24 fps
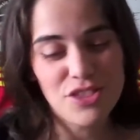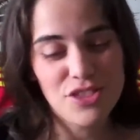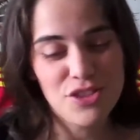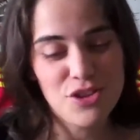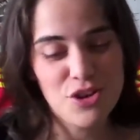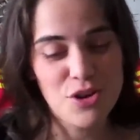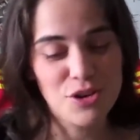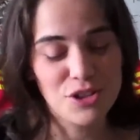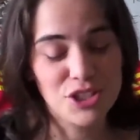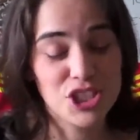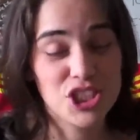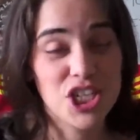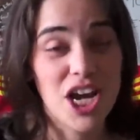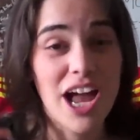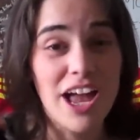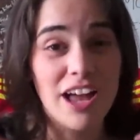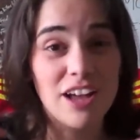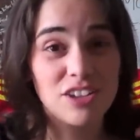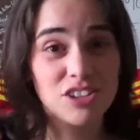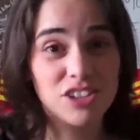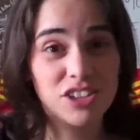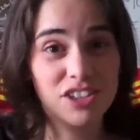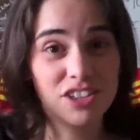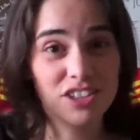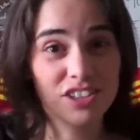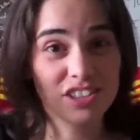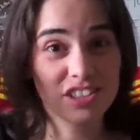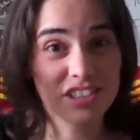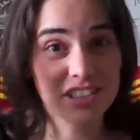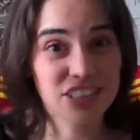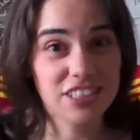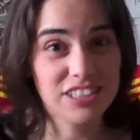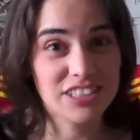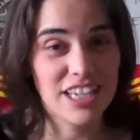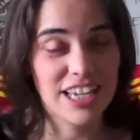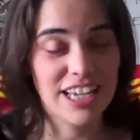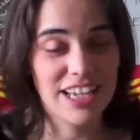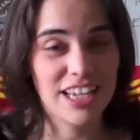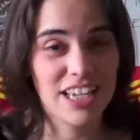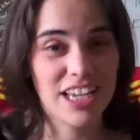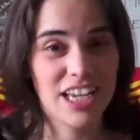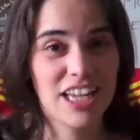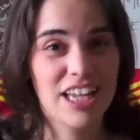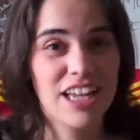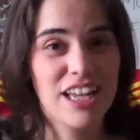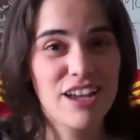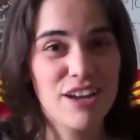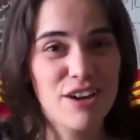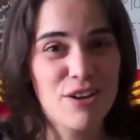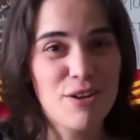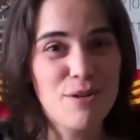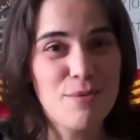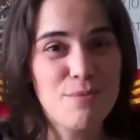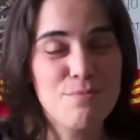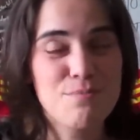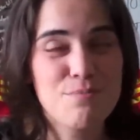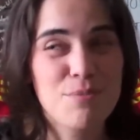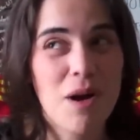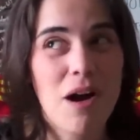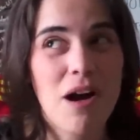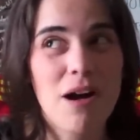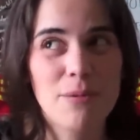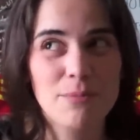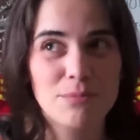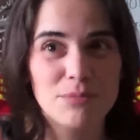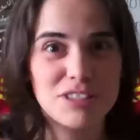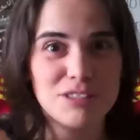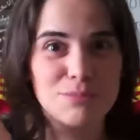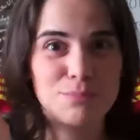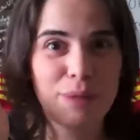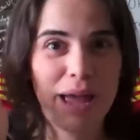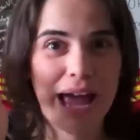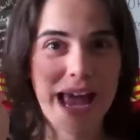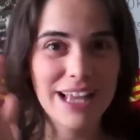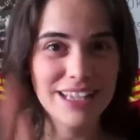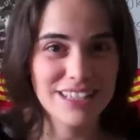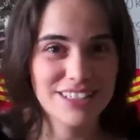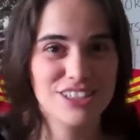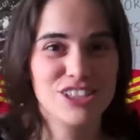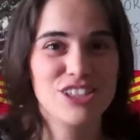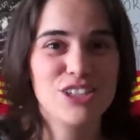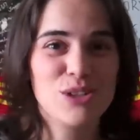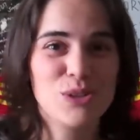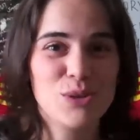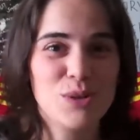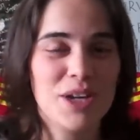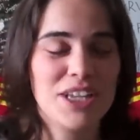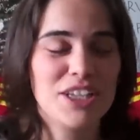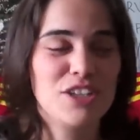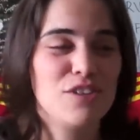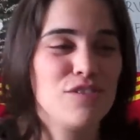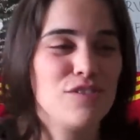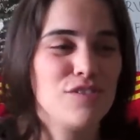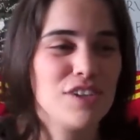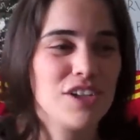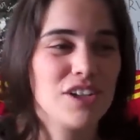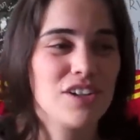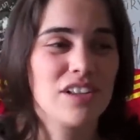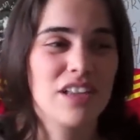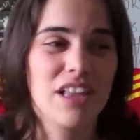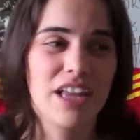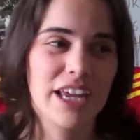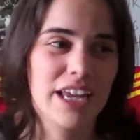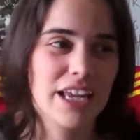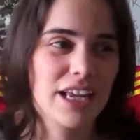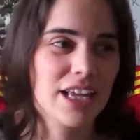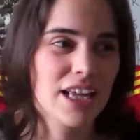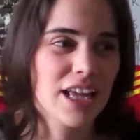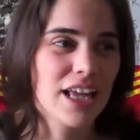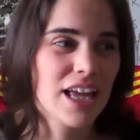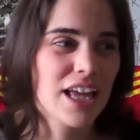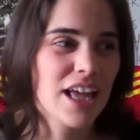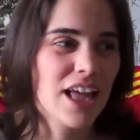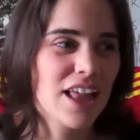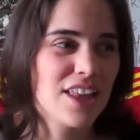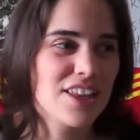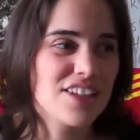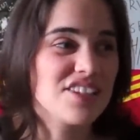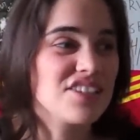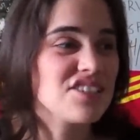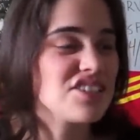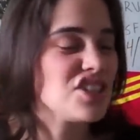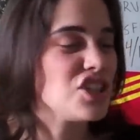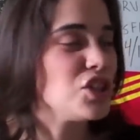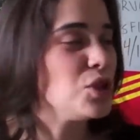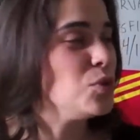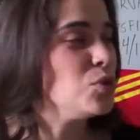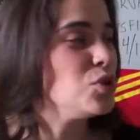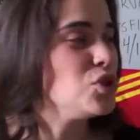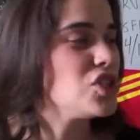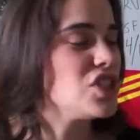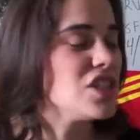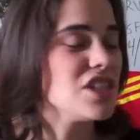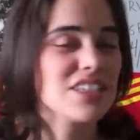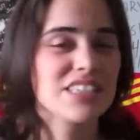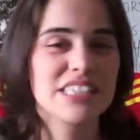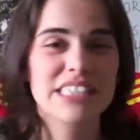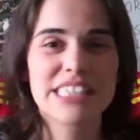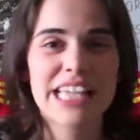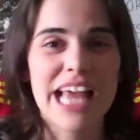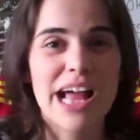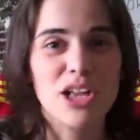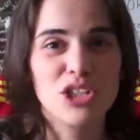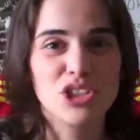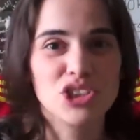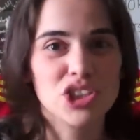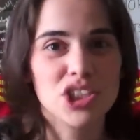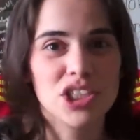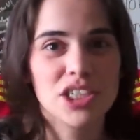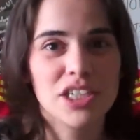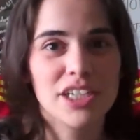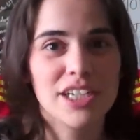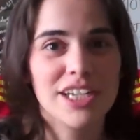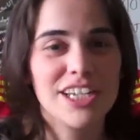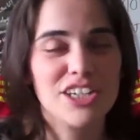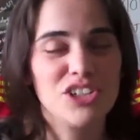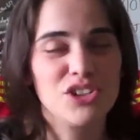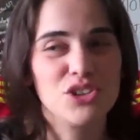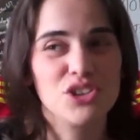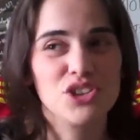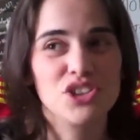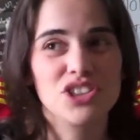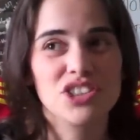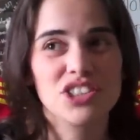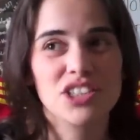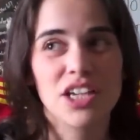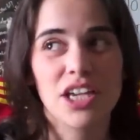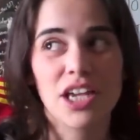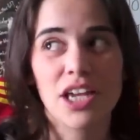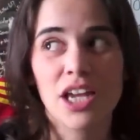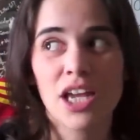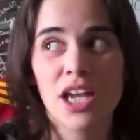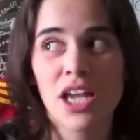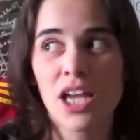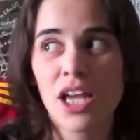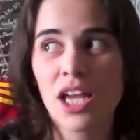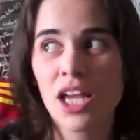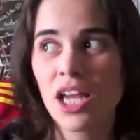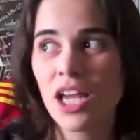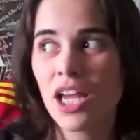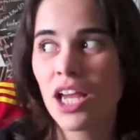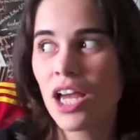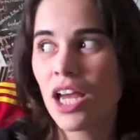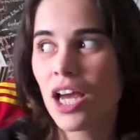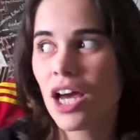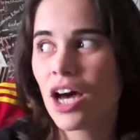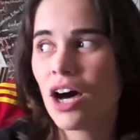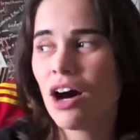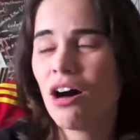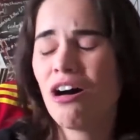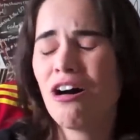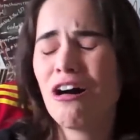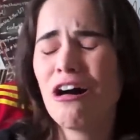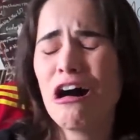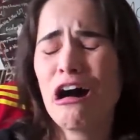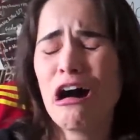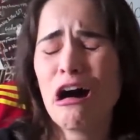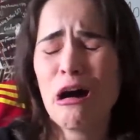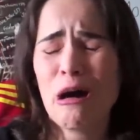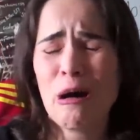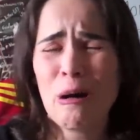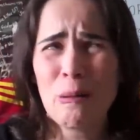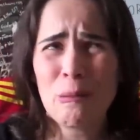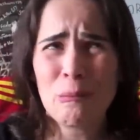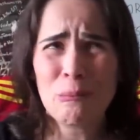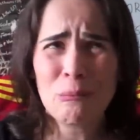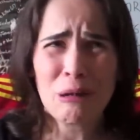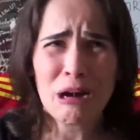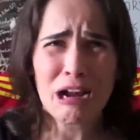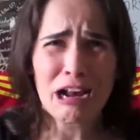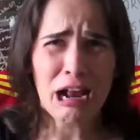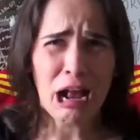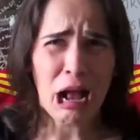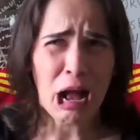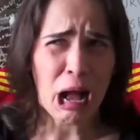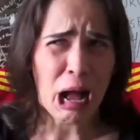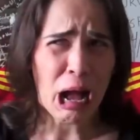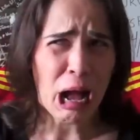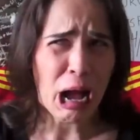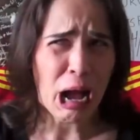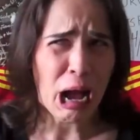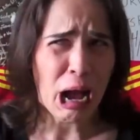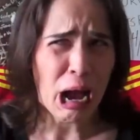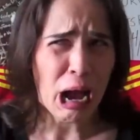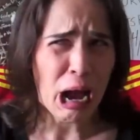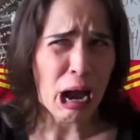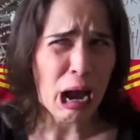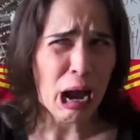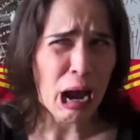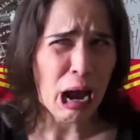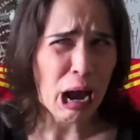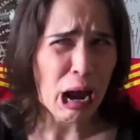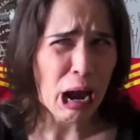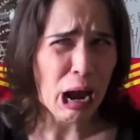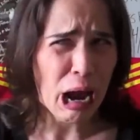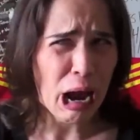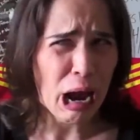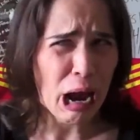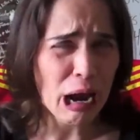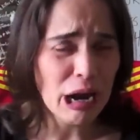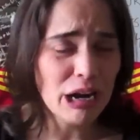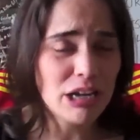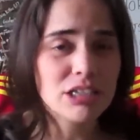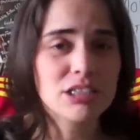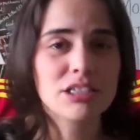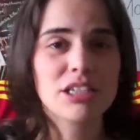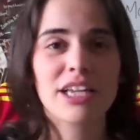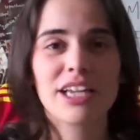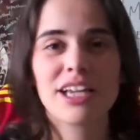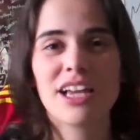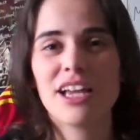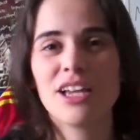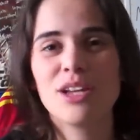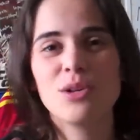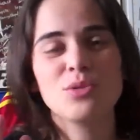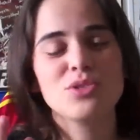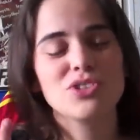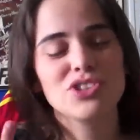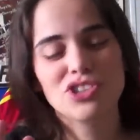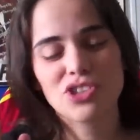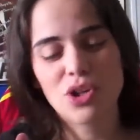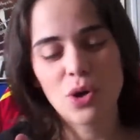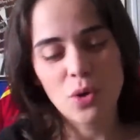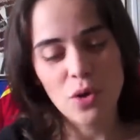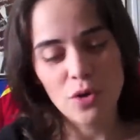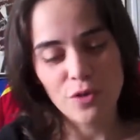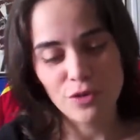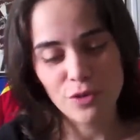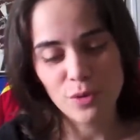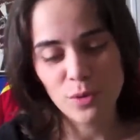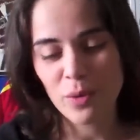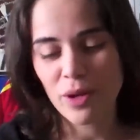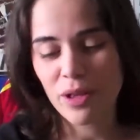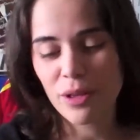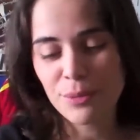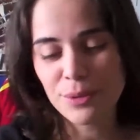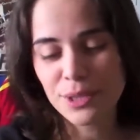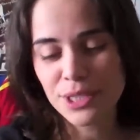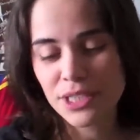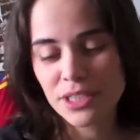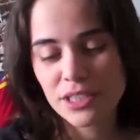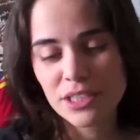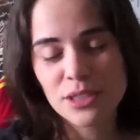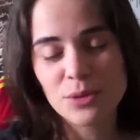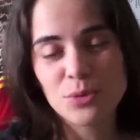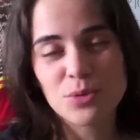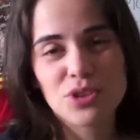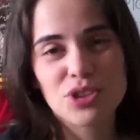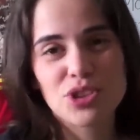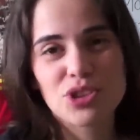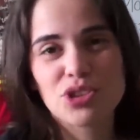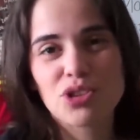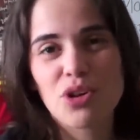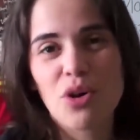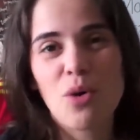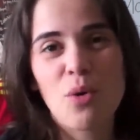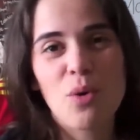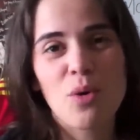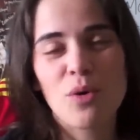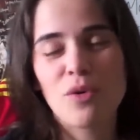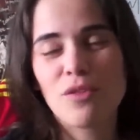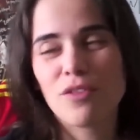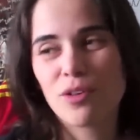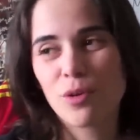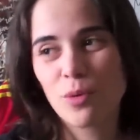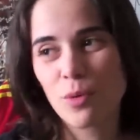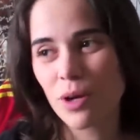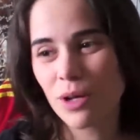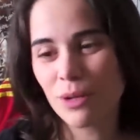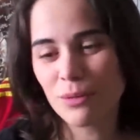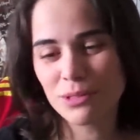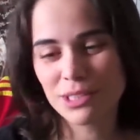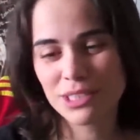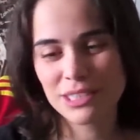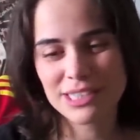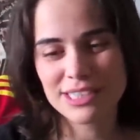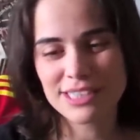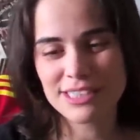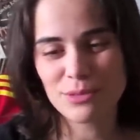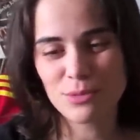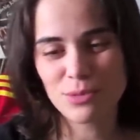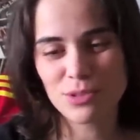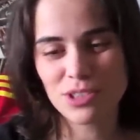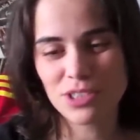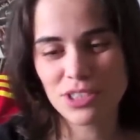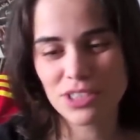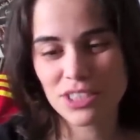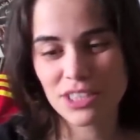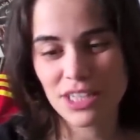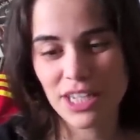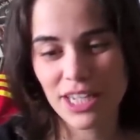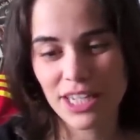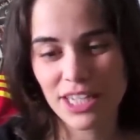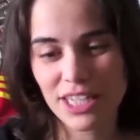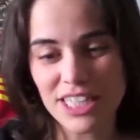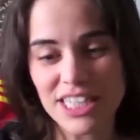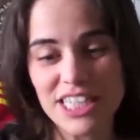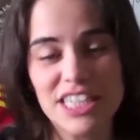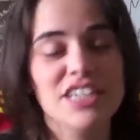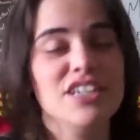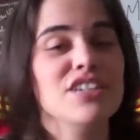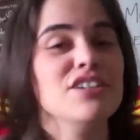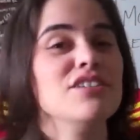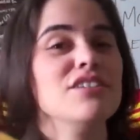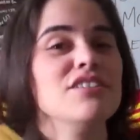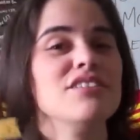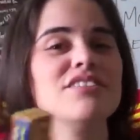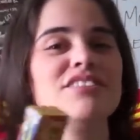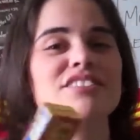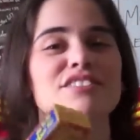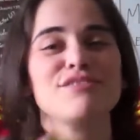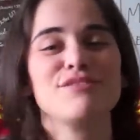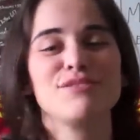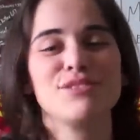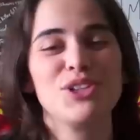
your childhood just like comes back to you and you feel like this huge nostalgia and you're just like my god. Like, it was so overwhelming. It was so overwhelming because it was just like years of